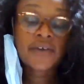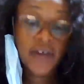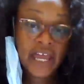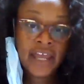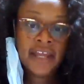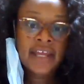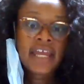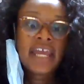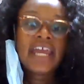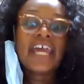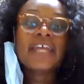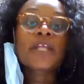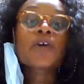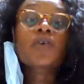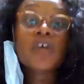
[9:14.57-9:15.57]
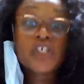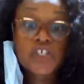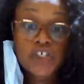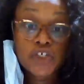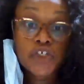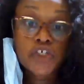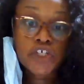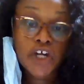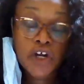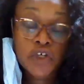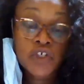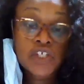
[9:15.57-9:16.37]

okay, in the Christian church.